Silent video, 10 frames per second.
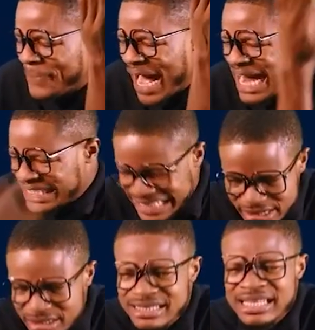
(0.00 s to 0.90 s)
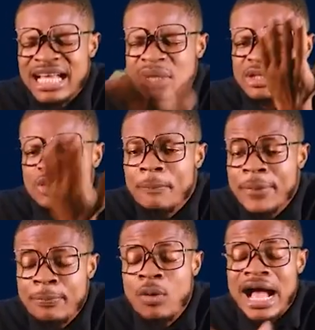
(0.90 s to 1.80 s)
bad. That's why some
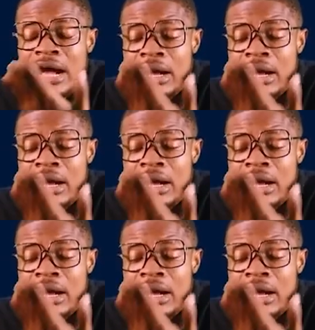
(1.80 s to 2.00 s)
people are